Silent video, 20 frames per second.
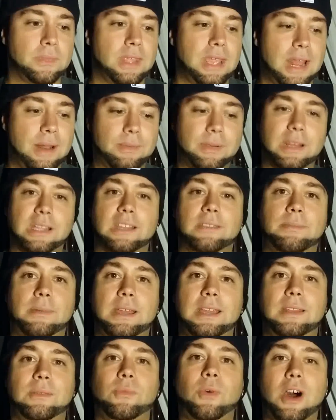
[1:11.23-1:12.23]
And I'm going to
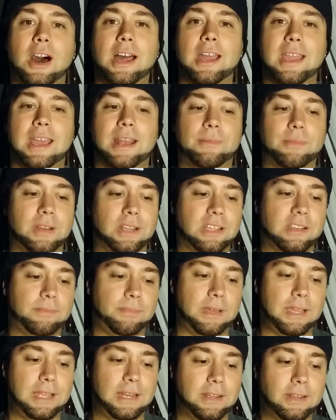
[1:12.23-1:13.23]
explain why, and I'm going to
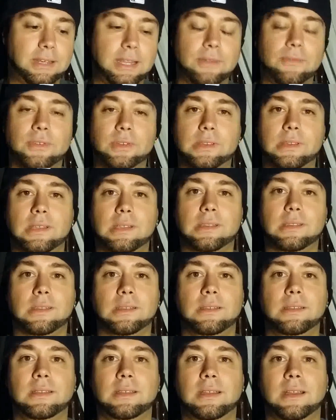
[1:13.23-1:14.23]
explain the differences
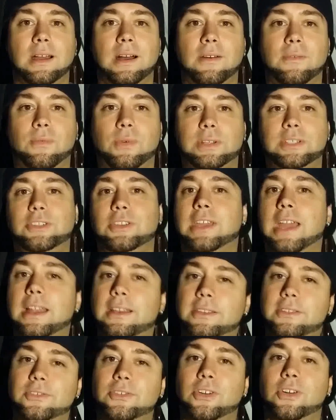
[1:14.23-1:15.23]
of what you
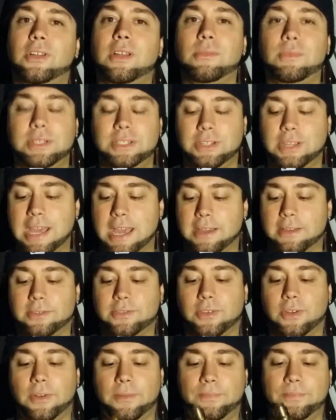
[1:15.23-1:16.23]
can control and what you can't
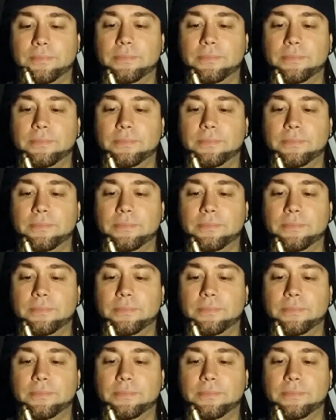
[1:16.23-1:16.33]
control.